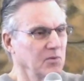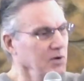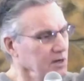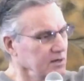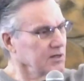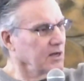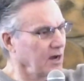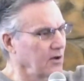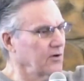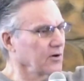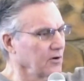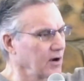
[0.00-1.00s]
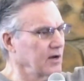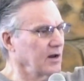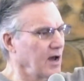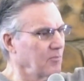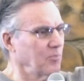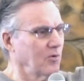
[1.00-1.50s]
but we can encounter a
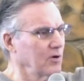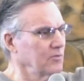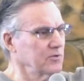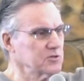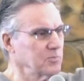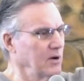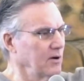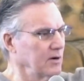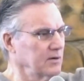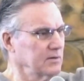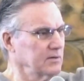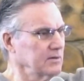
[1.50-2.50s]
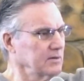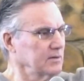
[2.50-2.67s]
great outpouring of the Spirit.